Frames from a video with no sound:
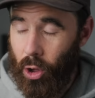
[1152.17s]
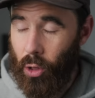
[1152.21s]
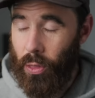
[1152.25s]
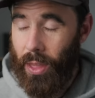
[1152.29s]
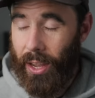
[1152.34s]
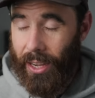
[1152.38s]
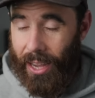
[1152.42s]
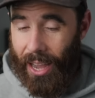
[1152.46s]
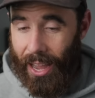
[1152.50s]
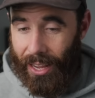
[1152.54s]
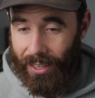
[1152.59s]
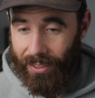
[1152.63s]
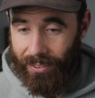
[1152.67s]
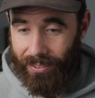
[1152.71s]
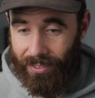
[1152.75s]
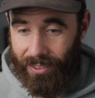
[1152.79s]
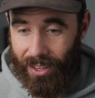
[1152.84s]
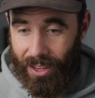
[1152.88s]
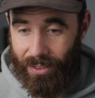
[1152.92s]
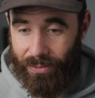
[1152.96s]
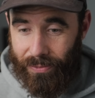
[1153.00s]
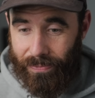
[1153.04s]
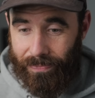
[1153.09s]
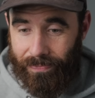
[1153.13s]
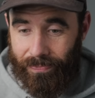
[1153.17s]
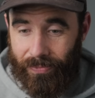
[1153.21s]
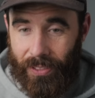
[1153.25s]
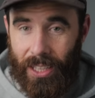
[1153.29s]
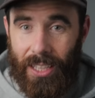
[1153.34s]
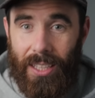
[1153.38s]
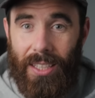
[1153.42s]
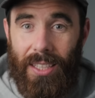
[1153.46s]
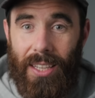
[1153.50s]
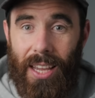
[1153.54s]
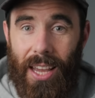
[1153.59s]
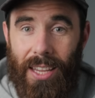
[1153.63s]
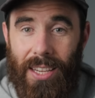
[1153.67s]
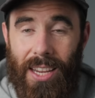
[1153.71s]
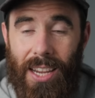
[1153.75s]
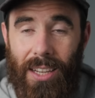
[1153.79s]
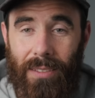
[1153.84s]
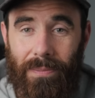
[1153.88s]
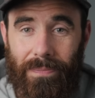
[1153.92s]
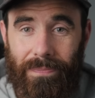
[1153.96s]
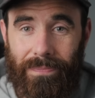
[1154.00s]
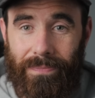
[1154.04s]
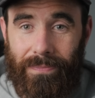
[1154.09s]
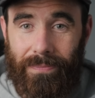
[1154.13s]
all that kind of stuff. And
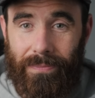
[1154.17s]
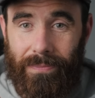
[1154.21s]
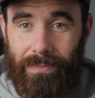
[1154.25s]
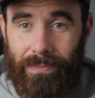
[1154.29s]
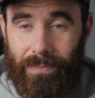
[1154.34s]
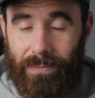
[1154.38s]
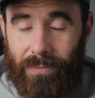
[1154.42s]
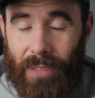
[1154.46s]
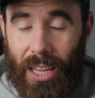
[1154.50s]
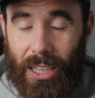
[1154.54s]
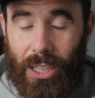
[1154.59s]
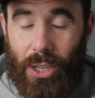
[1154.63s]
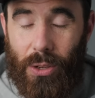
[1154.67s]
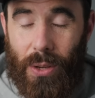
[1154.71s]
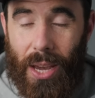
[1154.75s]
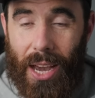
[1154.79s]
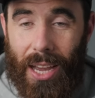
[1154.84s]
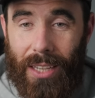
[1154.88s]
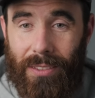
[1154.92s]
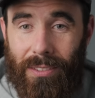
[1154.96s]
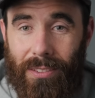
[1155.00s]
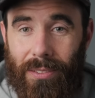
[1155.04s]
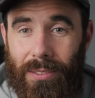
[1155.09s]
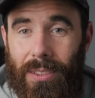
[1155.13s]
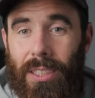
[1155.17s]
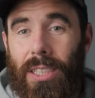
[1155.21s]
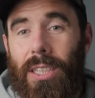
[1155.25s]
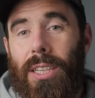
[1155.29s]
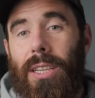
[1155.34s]
yeah, thank you guys.